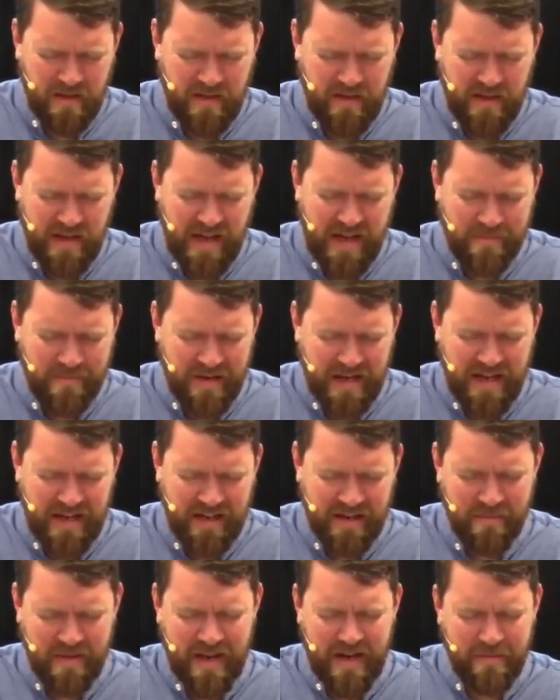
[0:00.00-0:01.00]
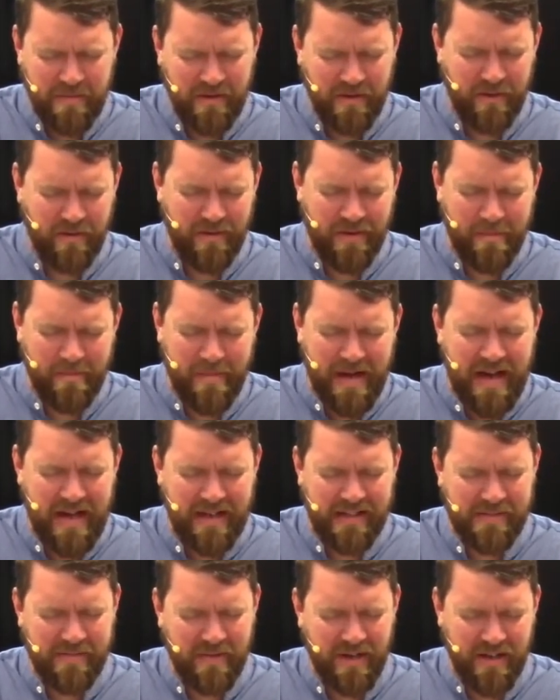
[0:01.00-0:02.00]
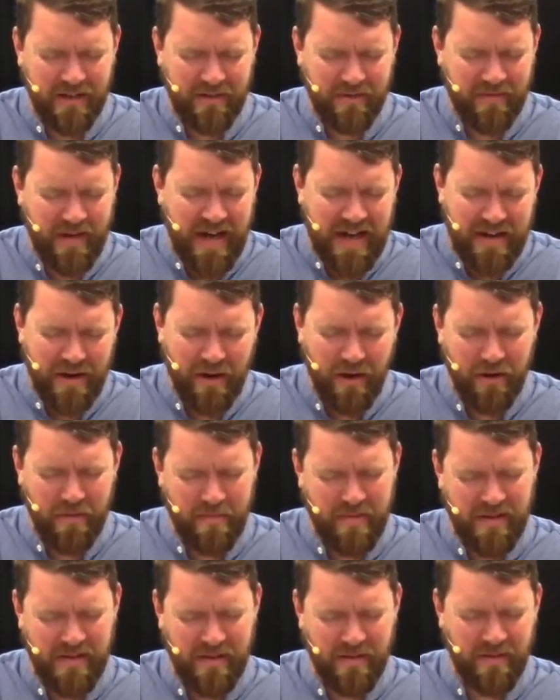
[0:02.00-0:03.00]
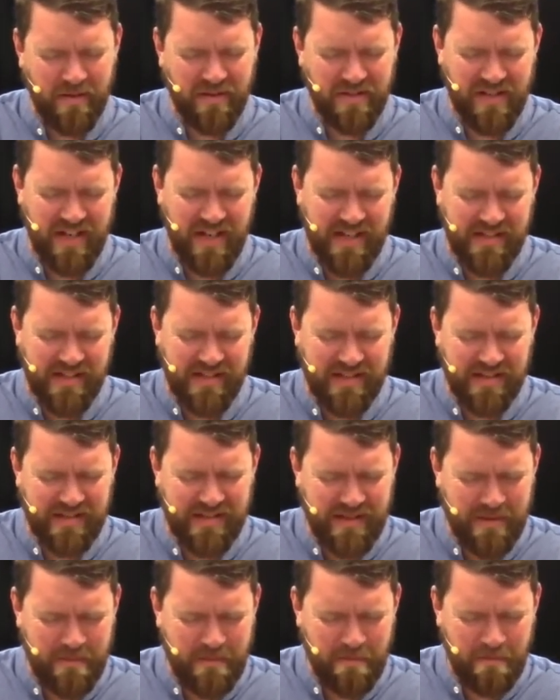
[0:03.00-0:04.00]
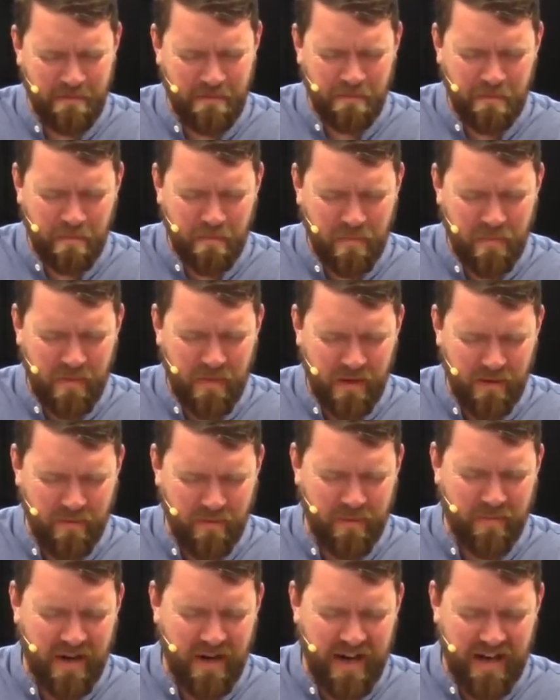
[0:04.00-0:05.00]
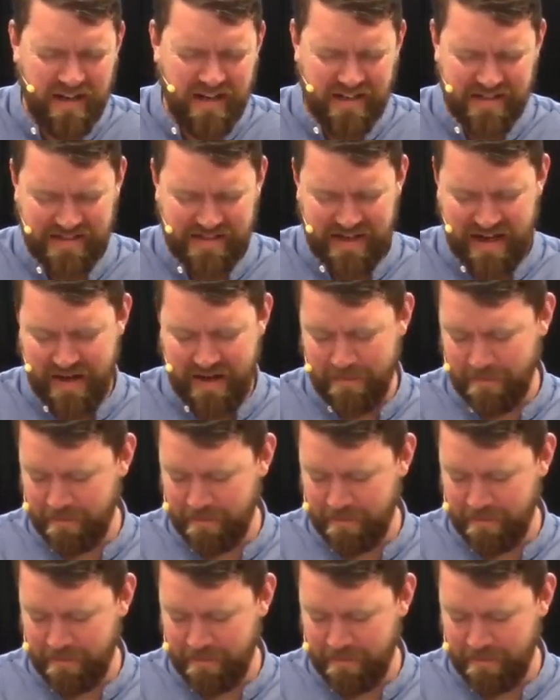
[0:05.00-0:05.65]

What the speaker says: and being a people who are marked by a great hope in the Lord Jesus. We pray in his name.